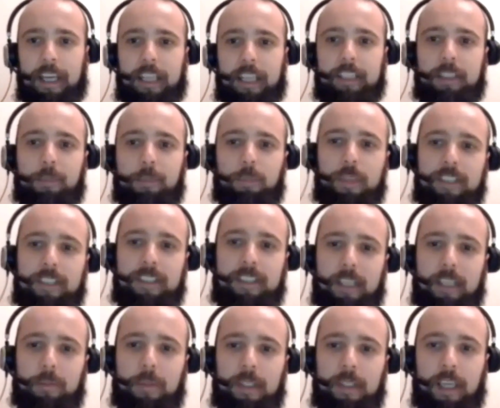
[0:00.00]
And please
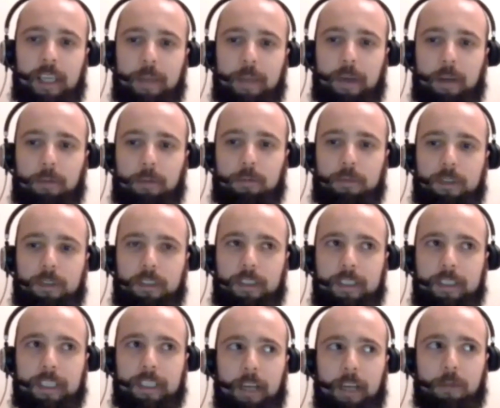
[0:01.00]
tell me about
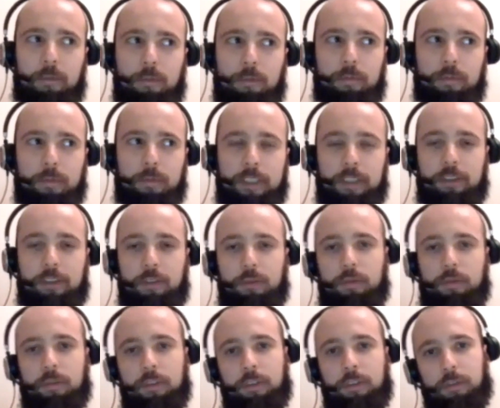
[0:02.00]
how did
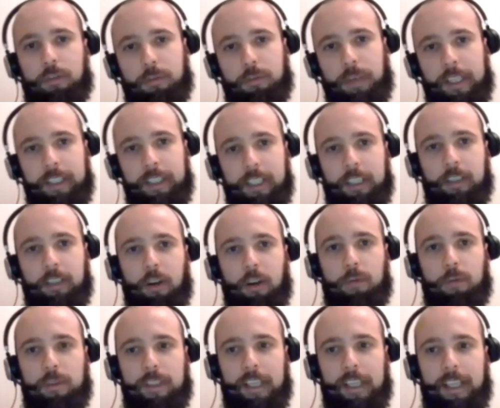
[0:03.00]
your training
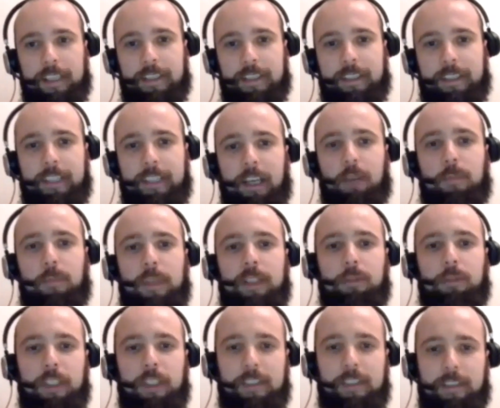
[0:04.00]
goes and how
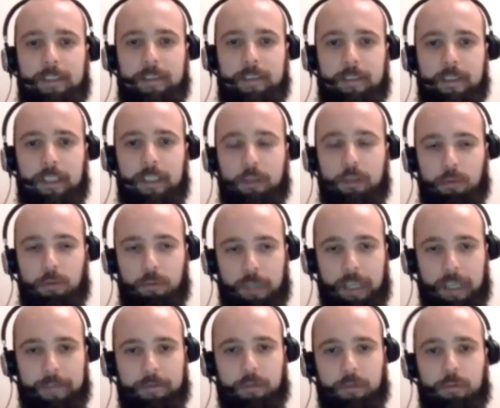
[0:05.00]
many weeks did you
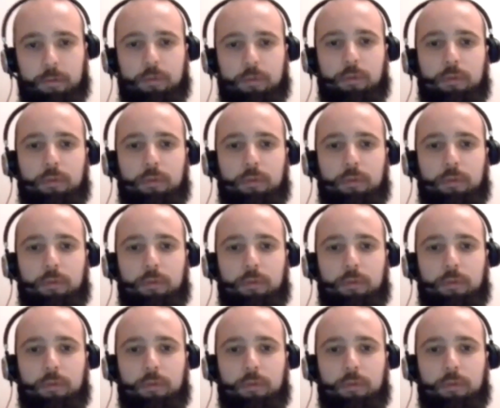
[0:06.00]
have to